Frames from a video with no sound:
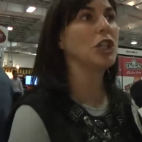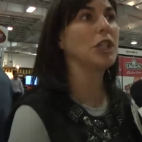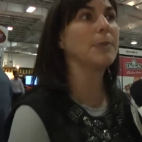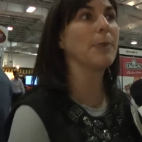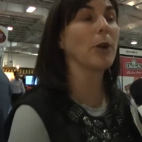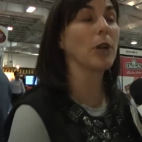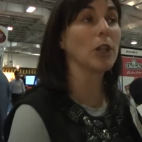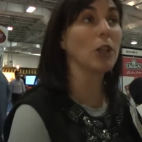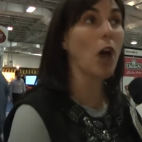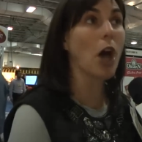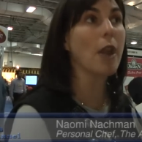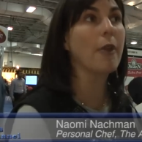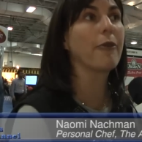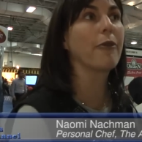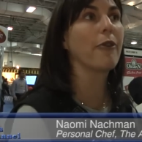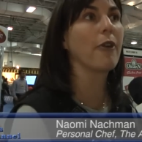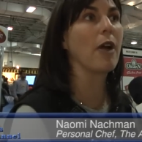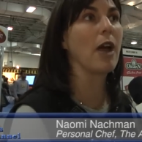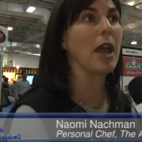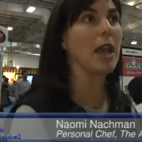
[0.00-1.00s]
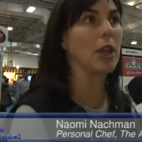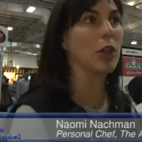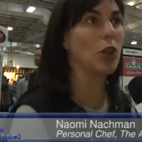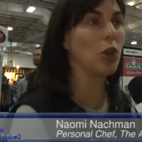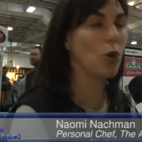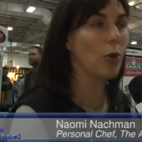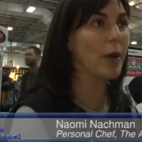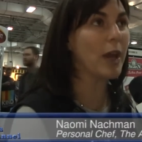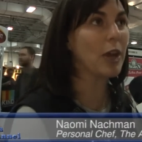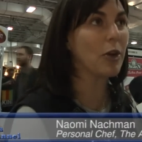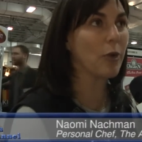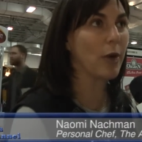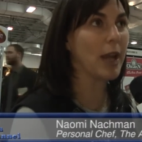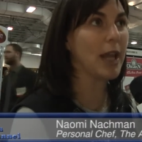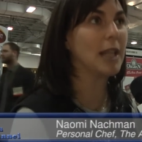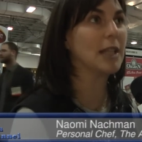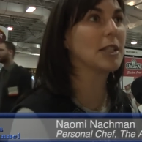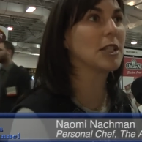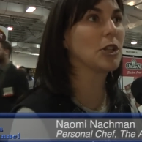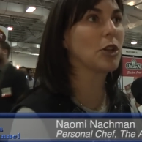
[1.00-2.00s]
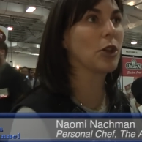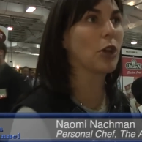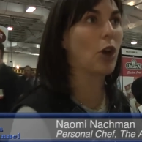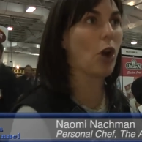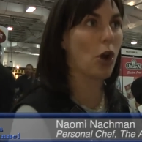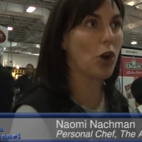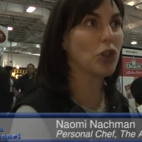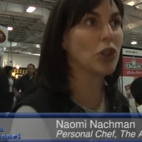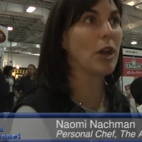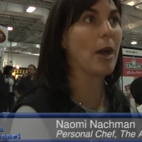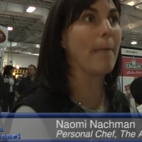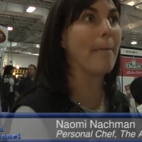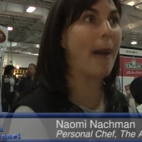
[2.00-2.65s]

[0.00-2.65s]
She's brought a lot of new ingredients to the kosher